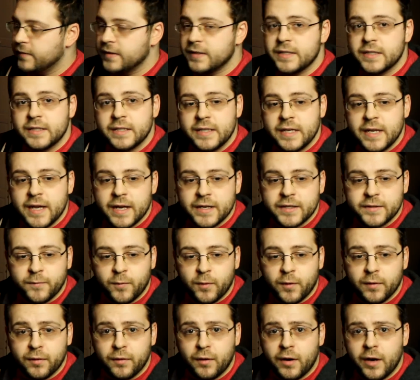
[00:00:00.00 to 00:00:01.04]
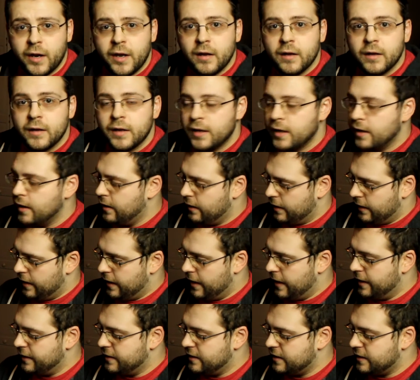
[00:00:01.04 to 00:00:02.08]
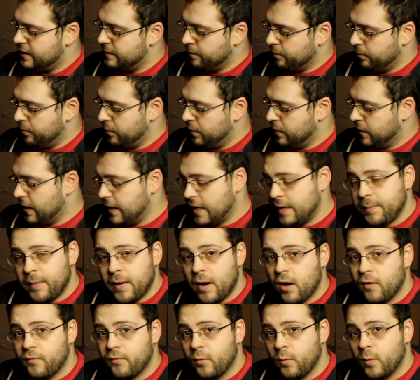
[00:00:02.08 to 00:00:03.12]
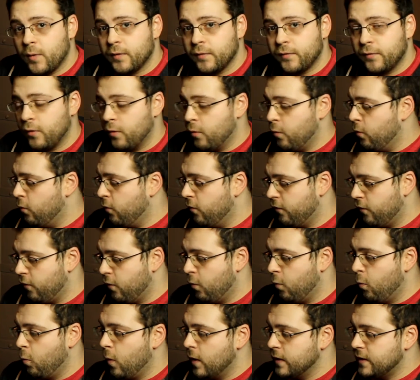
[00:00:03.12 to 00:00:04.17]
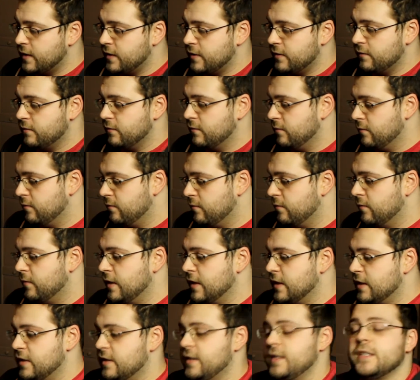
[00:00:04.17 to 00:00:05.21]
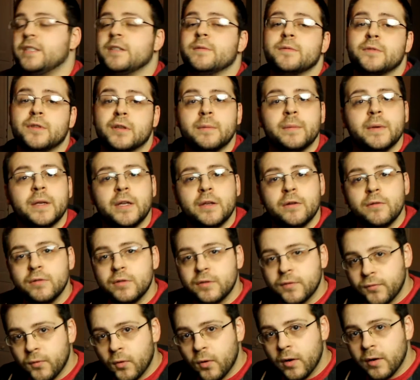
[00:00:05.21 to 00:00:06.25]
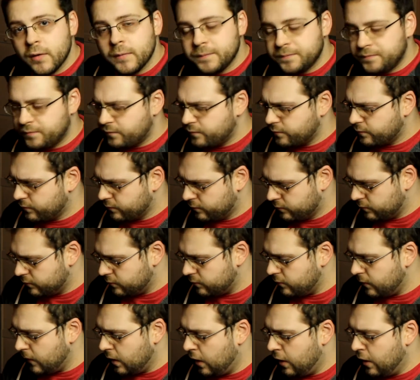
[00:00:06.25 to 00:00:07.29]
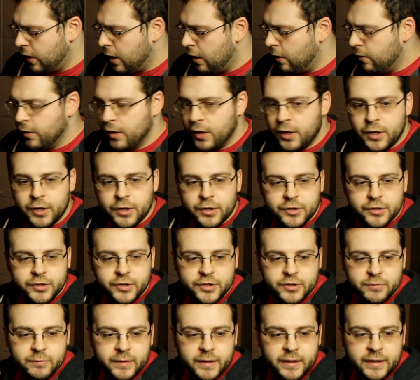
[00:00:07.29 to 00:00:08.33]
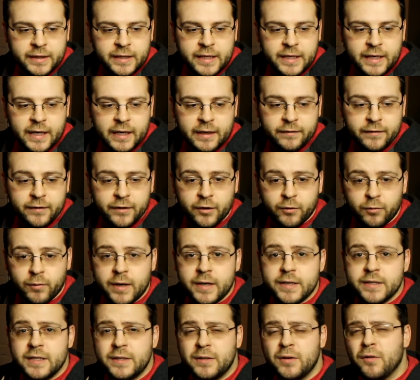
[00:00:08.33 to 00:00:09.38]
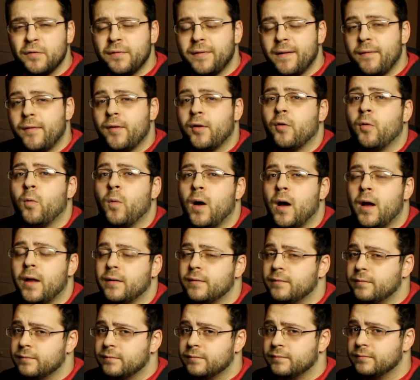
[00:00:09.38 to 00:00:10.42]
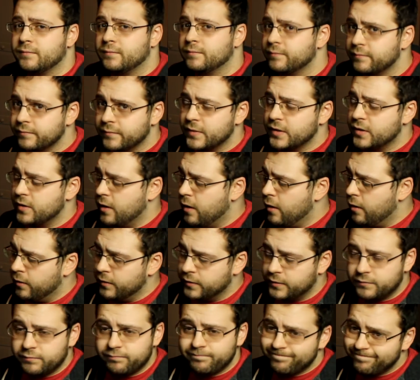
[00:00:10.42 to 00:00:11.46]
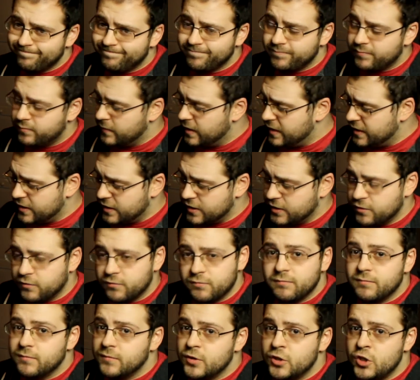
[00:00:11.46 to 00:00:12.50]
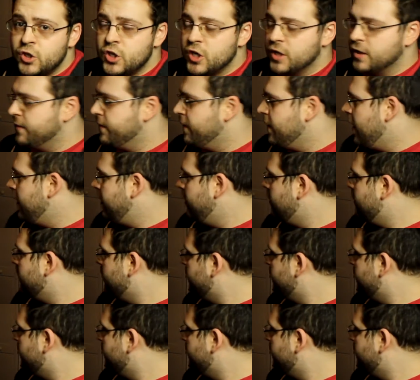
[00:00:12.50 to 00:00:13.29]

CX430. It's plenty powerful for what for for what's this system is going to be used for. You know, she doesn't really need anything crazy. No 500 watt, so this is just fine.